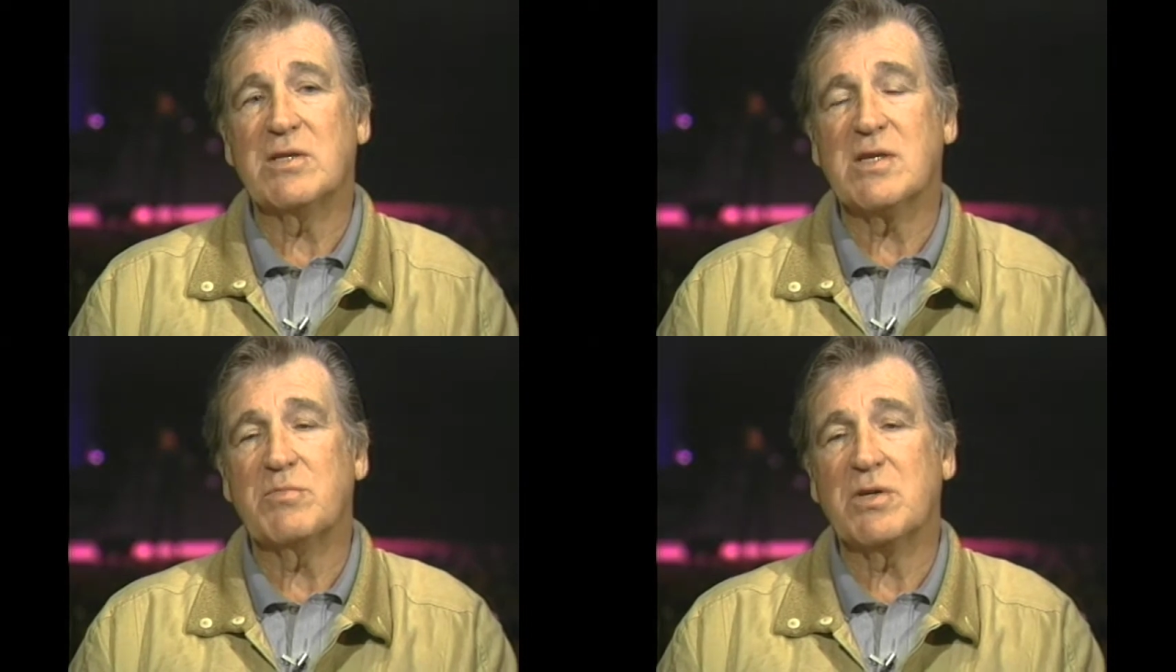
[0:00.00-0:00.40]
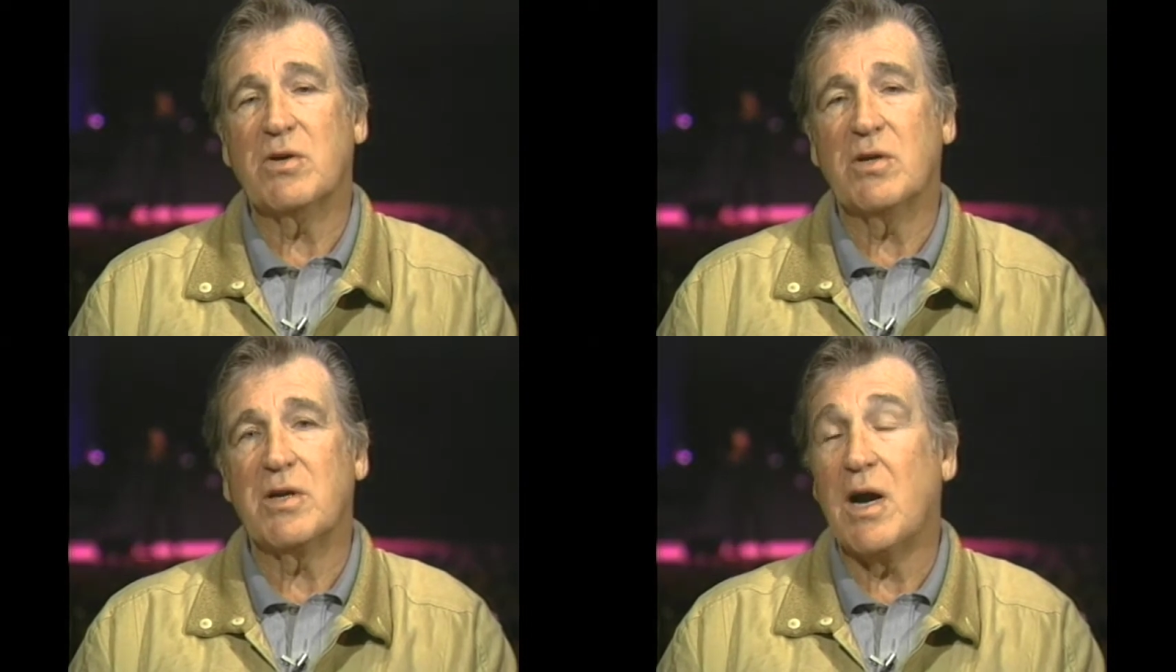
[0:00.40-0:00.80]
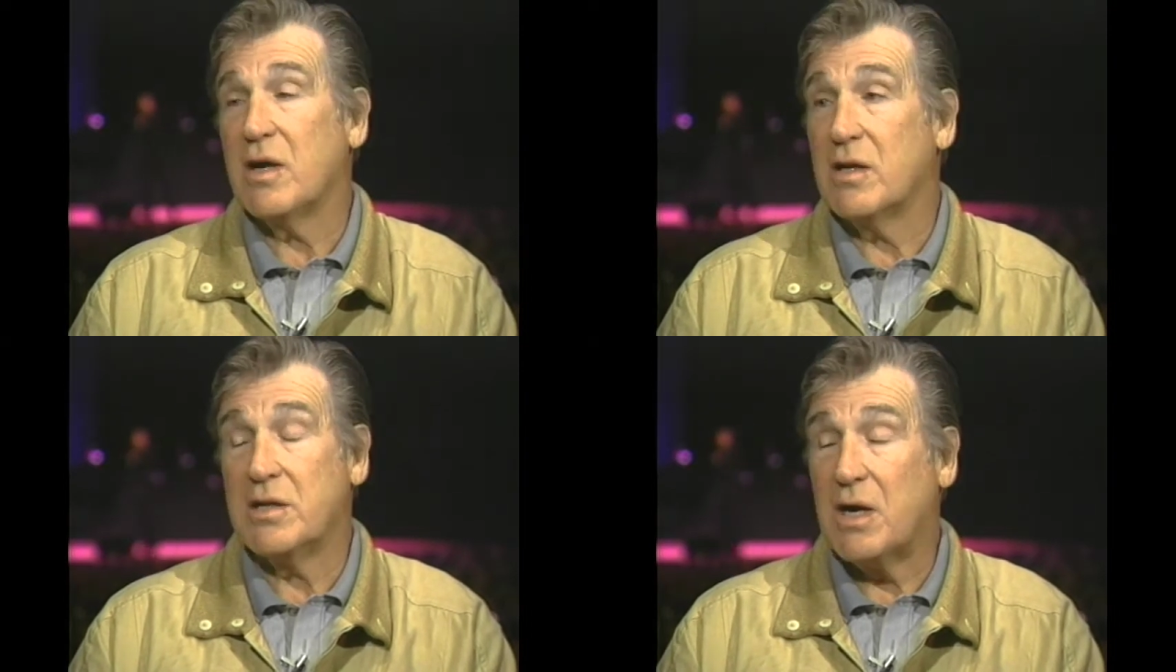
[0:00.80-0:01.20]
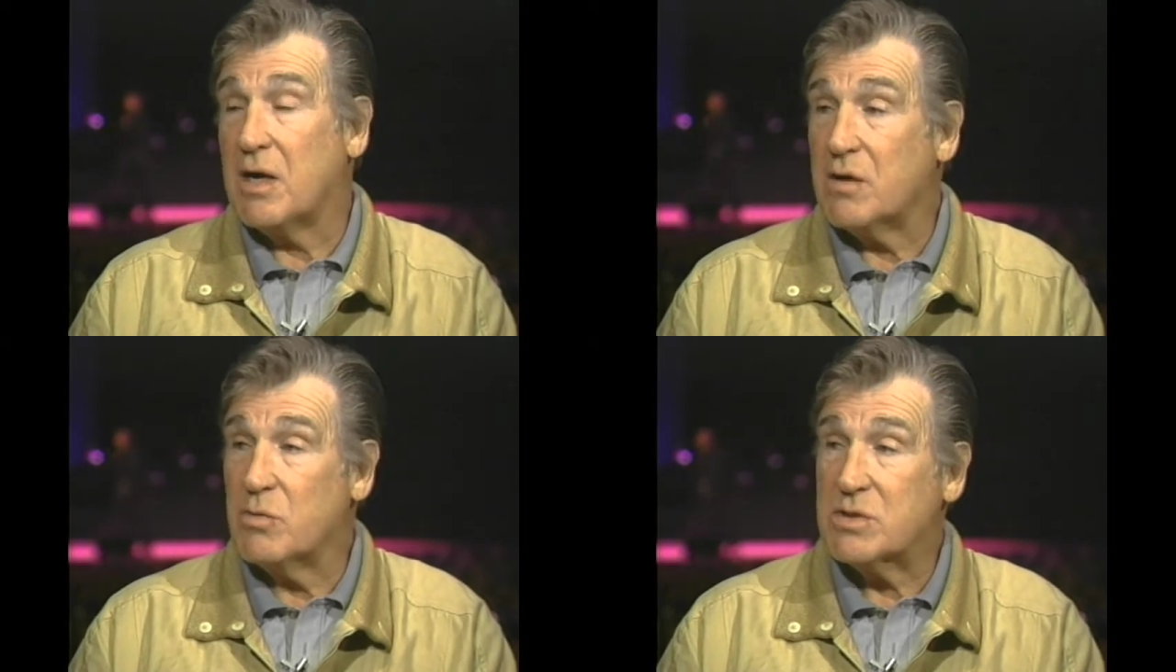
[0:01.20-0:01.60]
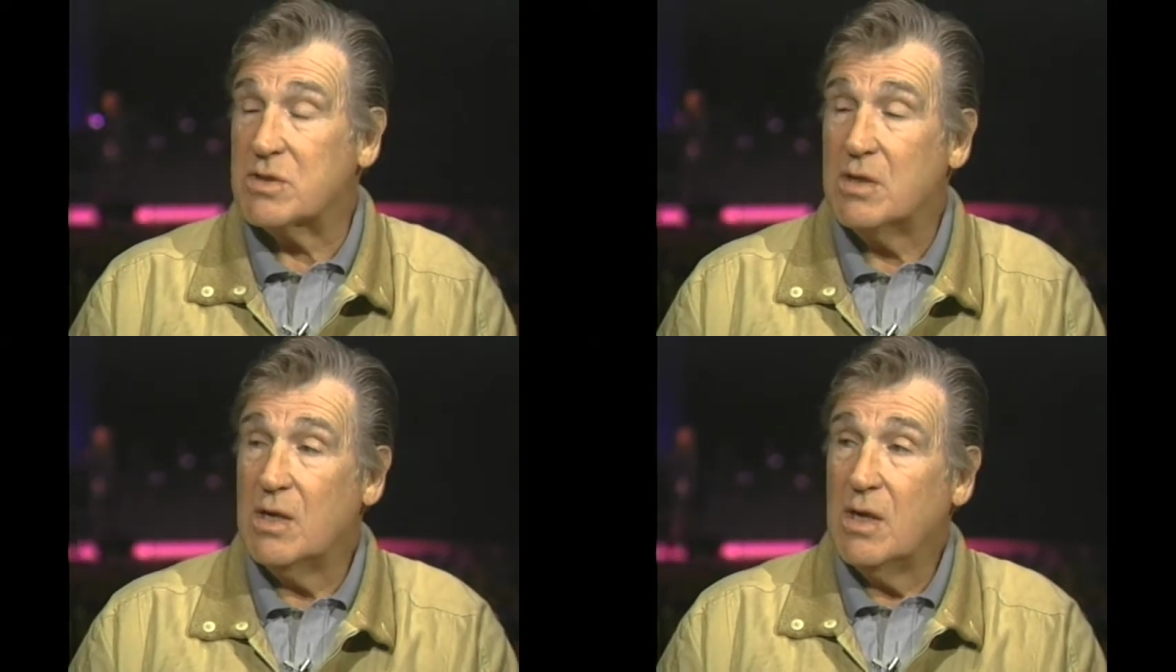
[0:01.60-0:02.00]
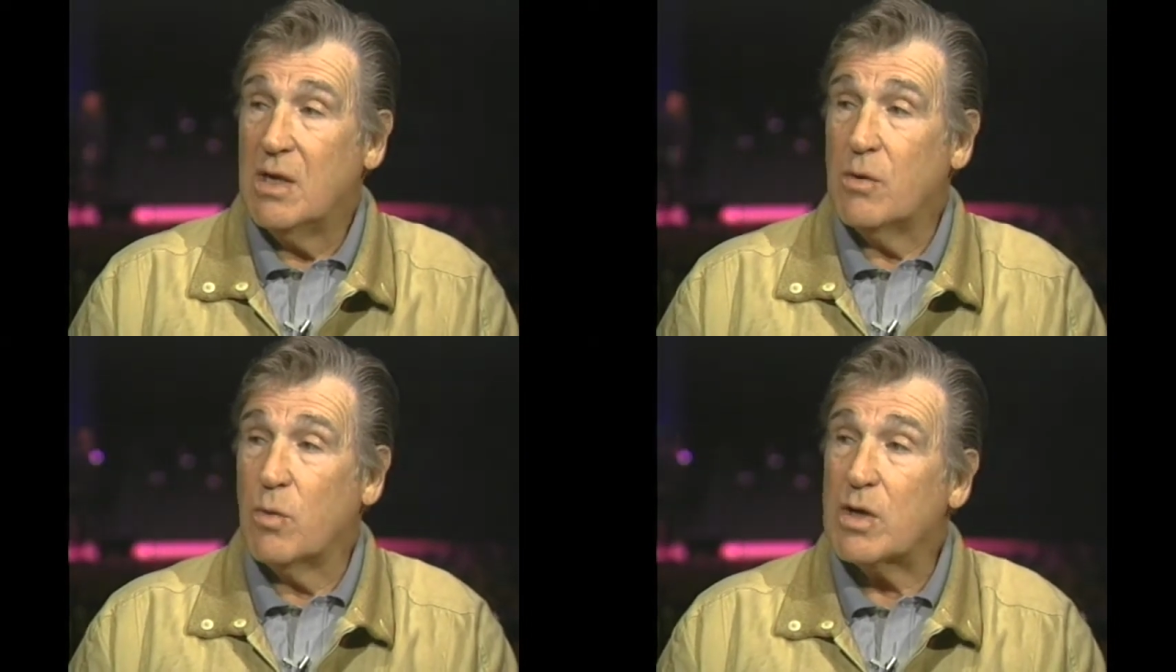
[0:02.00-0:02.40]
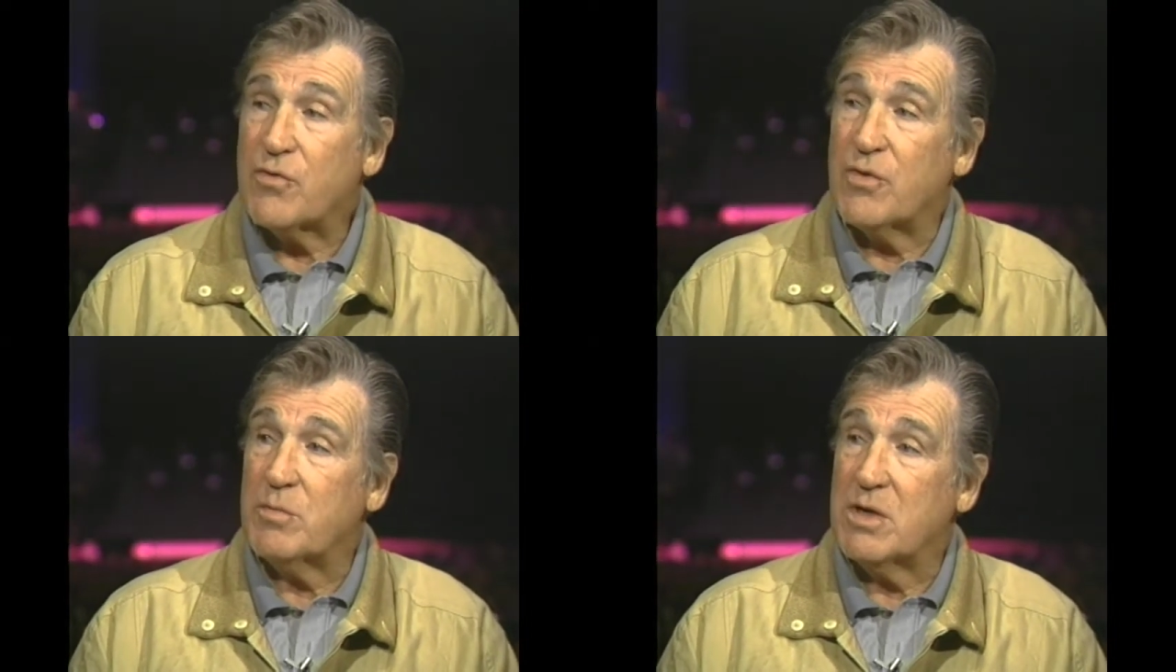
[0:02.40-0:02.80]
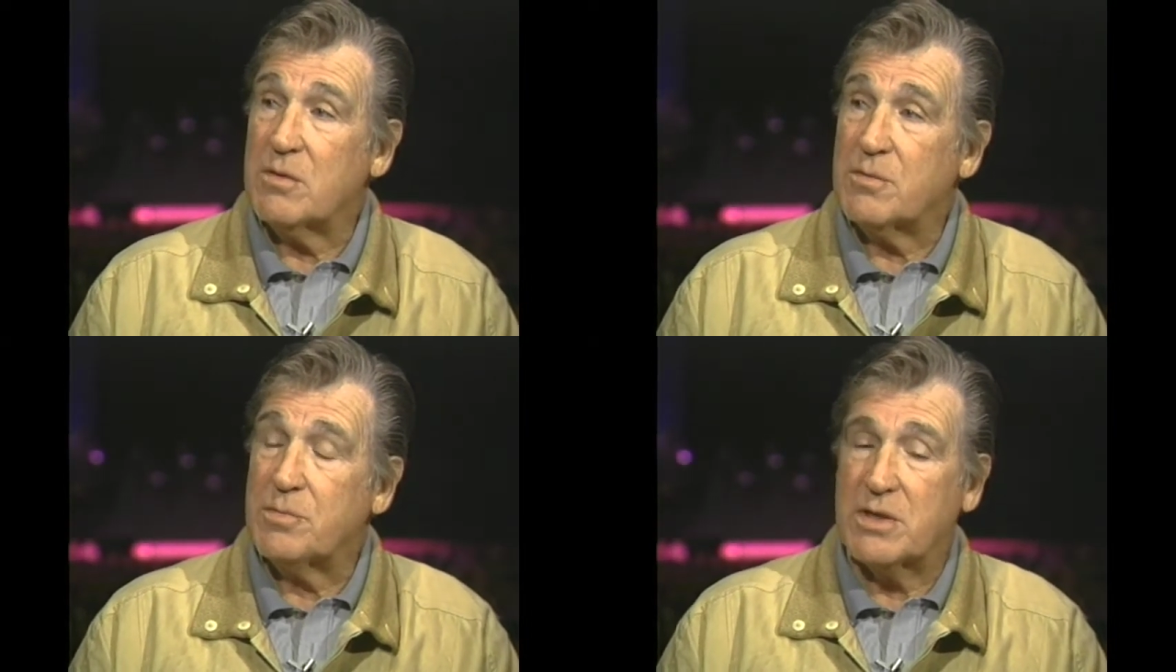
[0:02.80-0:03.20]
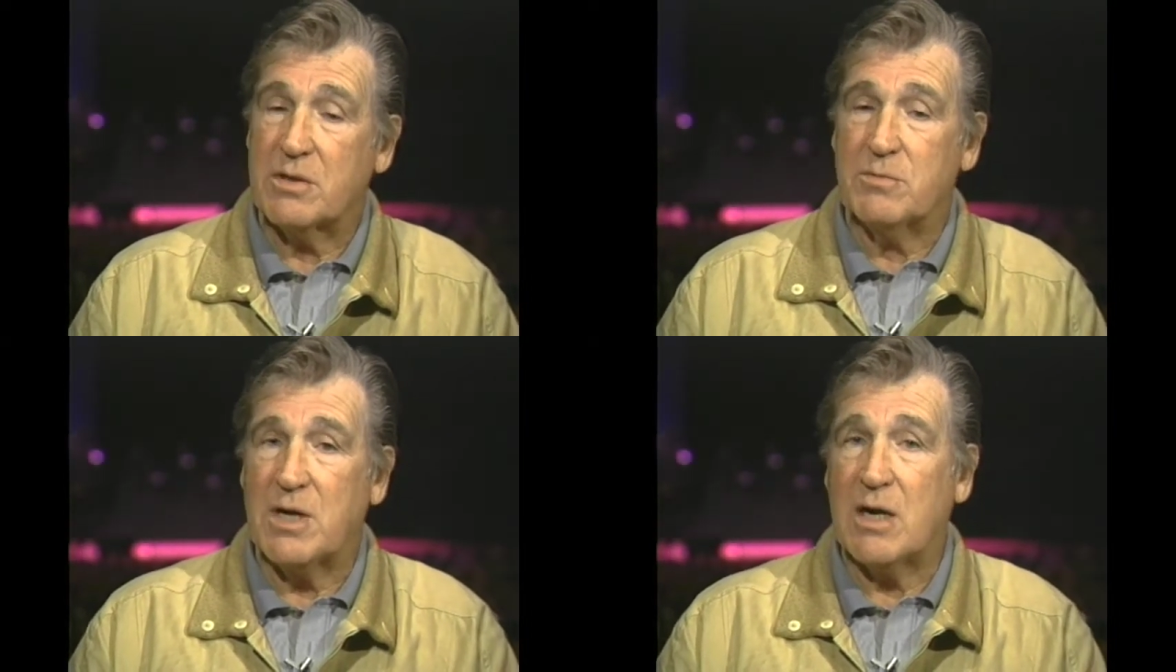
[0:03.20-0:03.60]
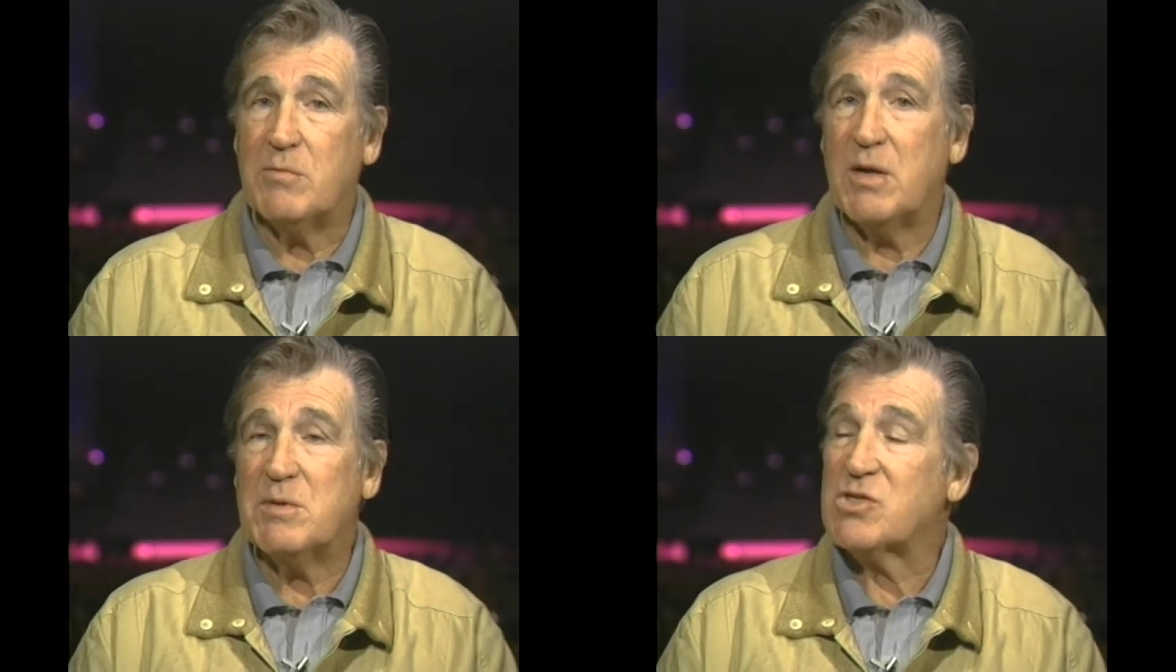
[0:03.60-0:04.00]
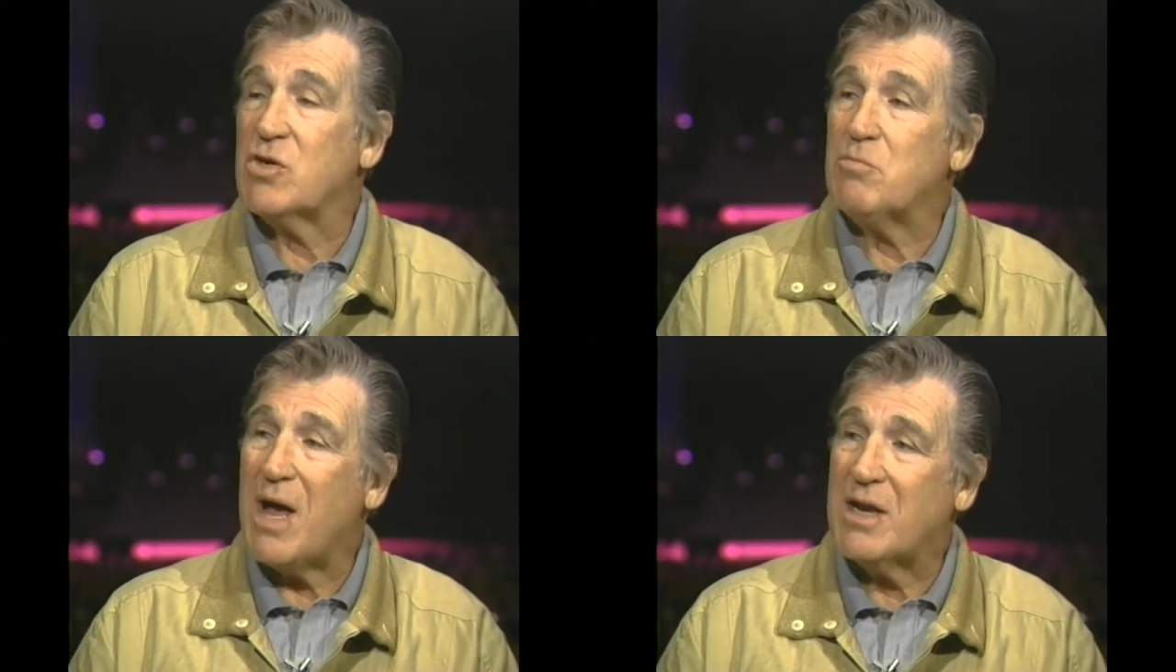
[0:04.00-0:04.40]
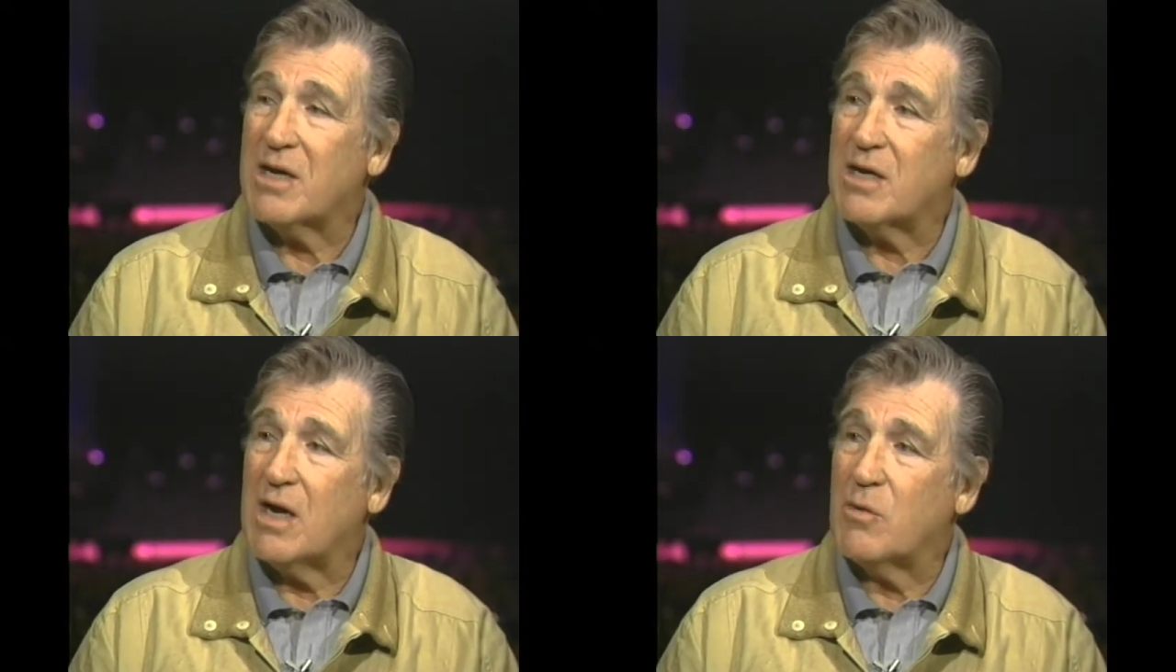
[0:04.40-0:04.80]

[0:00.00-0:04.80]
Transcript: something called Nardil, and Nardil worked for me, but Nardil made me so manic,